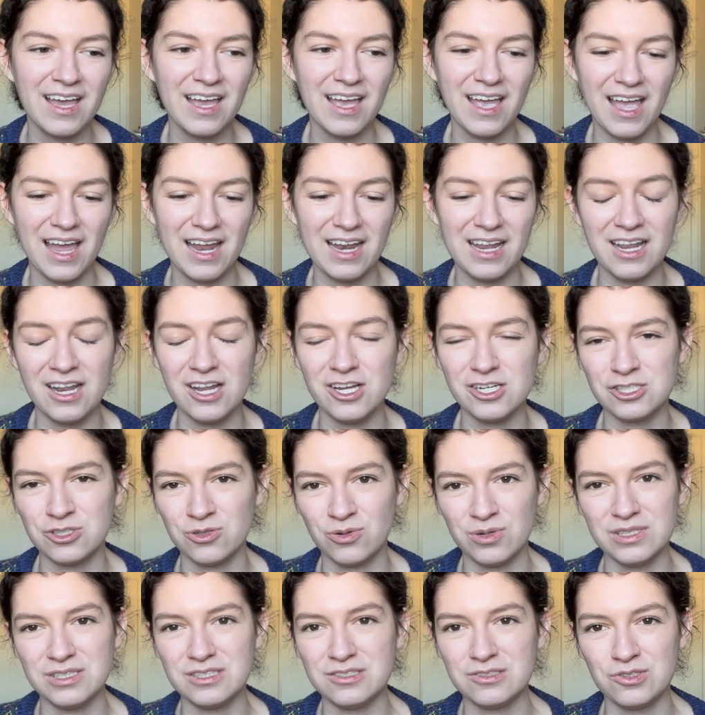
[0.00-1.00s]
And in a
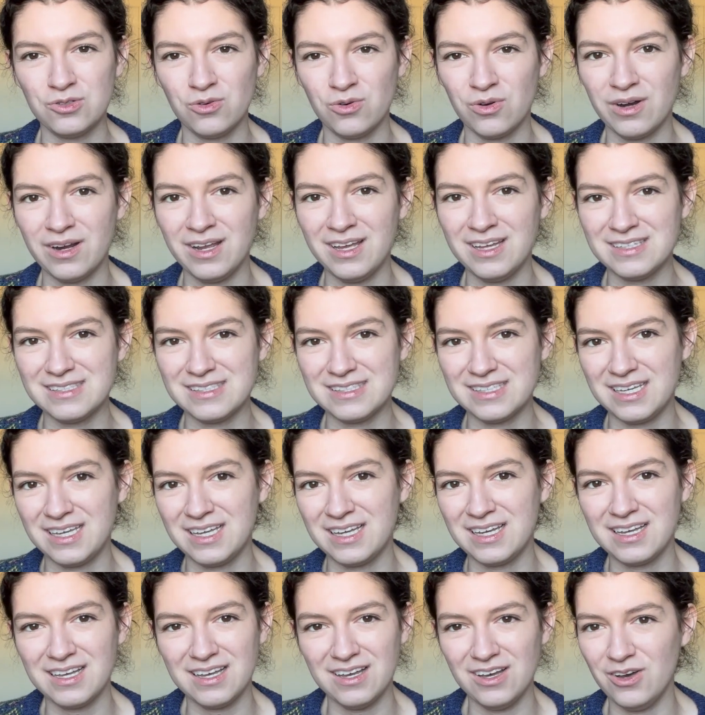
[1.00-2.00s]
short story, it's
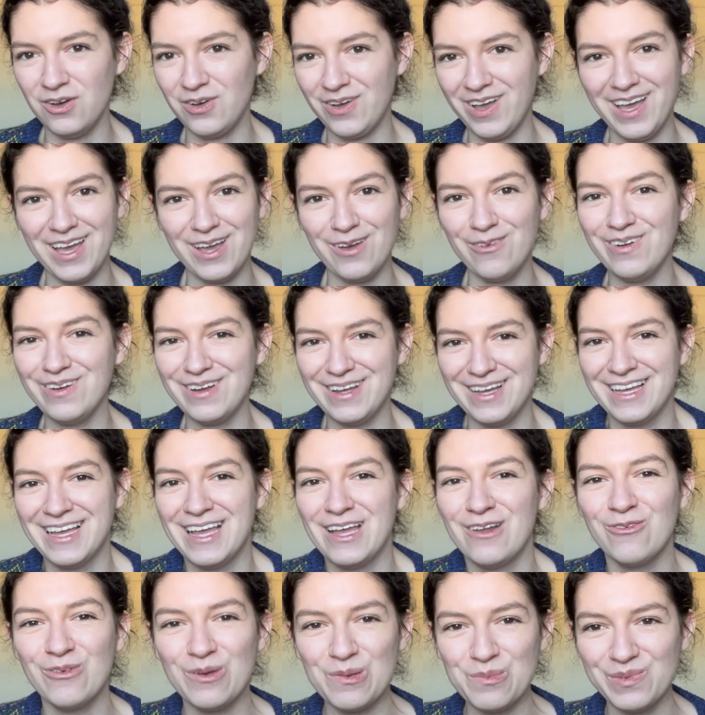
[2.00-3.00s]
like, okay,
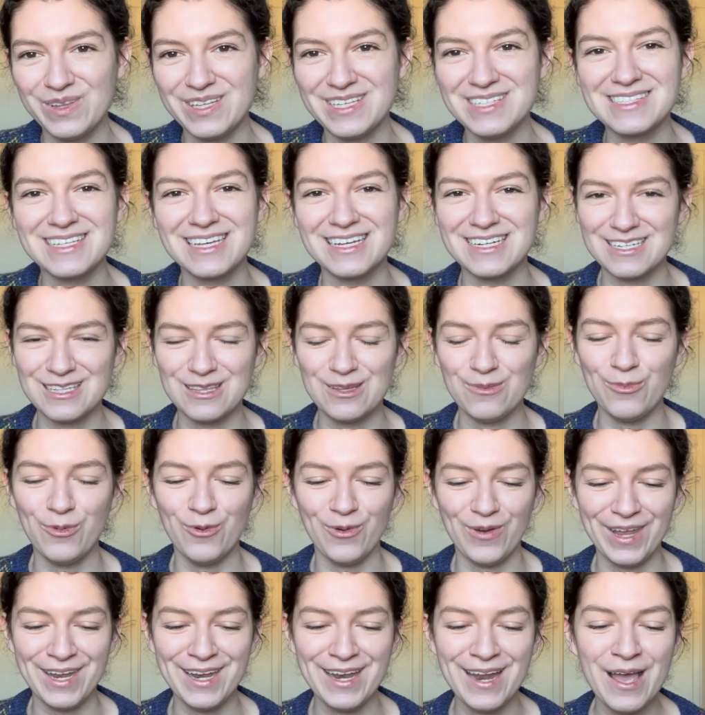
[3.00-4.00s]
can we please get to the
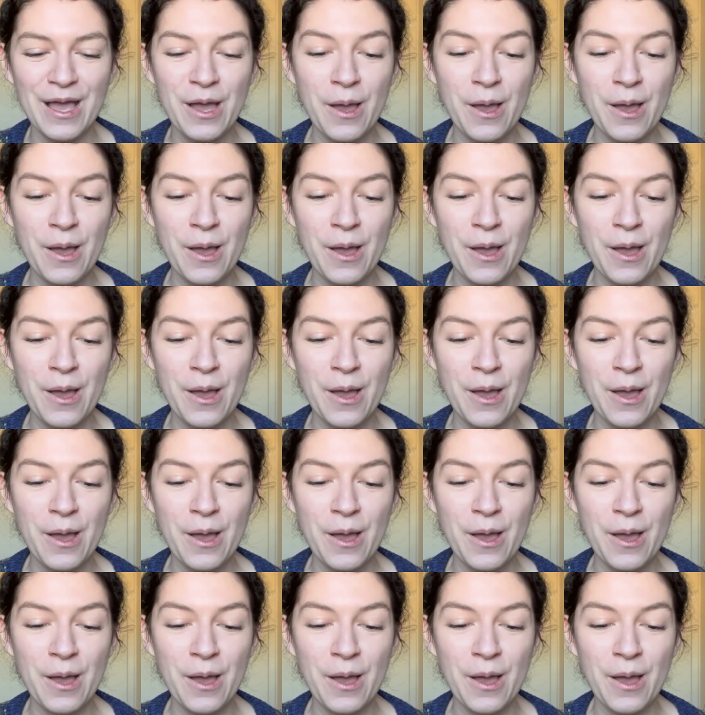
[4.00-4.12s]
point?